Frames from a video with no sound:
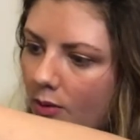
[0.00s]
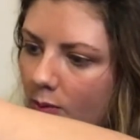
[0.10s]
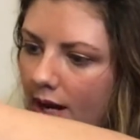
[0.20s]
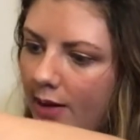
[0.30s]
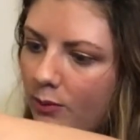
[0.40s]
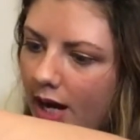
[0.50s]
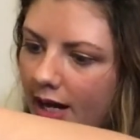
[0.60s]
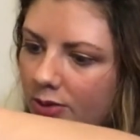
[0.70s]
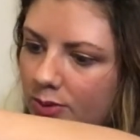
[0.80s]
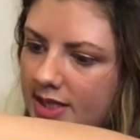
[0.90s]
n
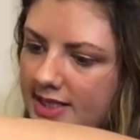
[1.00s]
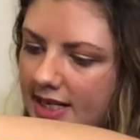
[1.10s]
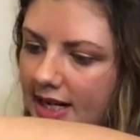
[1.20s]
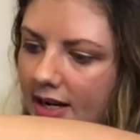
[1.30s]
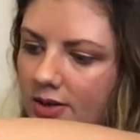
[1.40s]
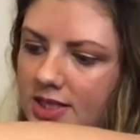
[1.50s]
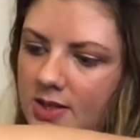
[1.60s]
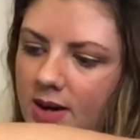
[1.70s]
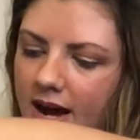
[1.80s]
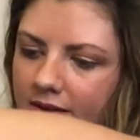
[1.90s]
Wild ones, and I
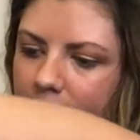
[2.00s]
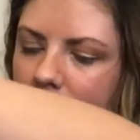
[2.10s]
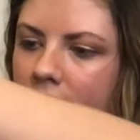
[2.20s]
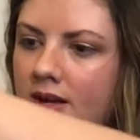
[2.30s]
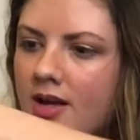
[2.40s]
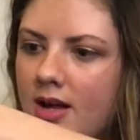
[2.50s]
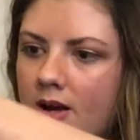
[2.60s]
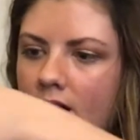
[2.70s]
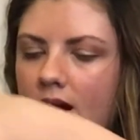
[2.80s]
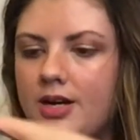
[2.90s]
also have
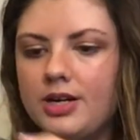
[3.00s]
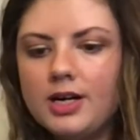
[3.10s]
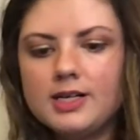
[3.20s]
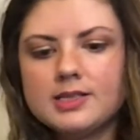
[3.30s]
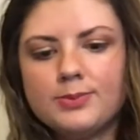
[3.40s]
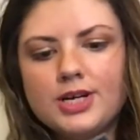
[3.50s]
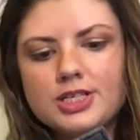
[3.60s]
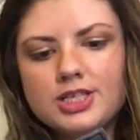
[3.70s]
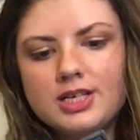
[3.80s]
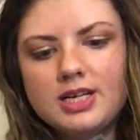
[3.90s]
a NARS
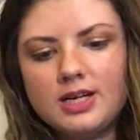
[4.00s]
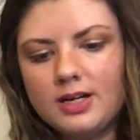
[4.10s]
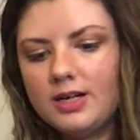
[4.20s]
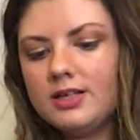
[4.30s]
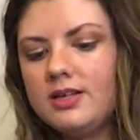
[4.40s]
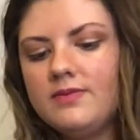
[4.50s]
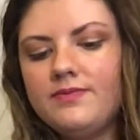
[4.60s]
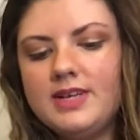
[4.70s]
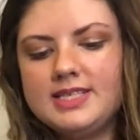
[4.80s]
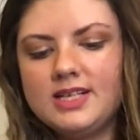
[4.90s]
blush in here.
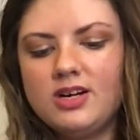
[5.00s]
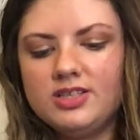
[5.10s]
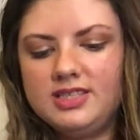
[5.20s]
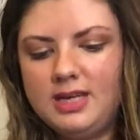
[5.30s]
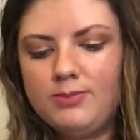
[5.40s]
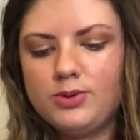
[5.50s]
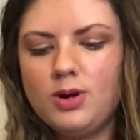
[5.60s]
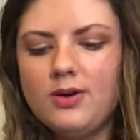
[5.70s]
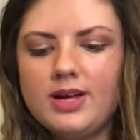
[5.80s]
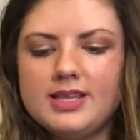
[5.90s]
It's called Deep
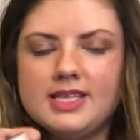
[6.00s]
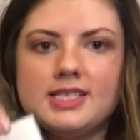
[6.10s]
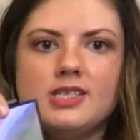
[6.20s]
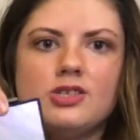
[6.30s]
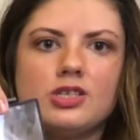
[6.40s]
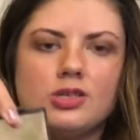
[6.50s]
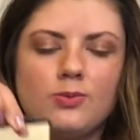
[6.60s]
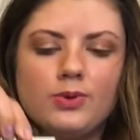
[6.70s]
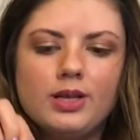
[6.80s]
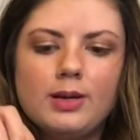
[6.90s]
Throat, and this is just a
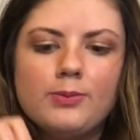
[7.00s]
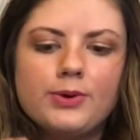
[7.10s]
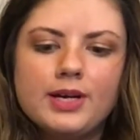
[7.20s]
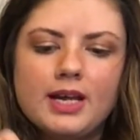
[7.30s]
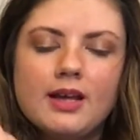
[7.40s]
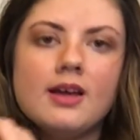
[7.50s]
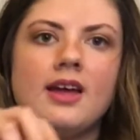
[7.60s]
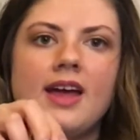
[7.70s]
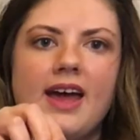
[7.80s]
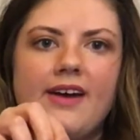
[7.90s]
really pretty
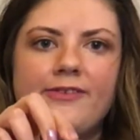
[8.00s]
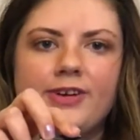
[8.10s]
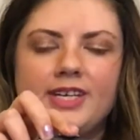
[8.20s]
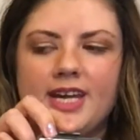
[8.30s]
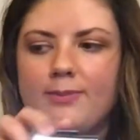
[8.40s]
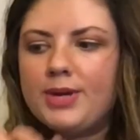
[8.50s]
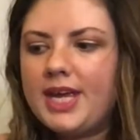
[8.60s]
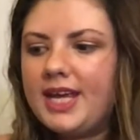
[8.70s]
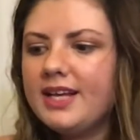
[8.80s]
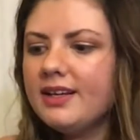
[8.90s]
everyday
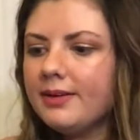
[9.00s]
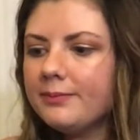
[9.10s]
pink.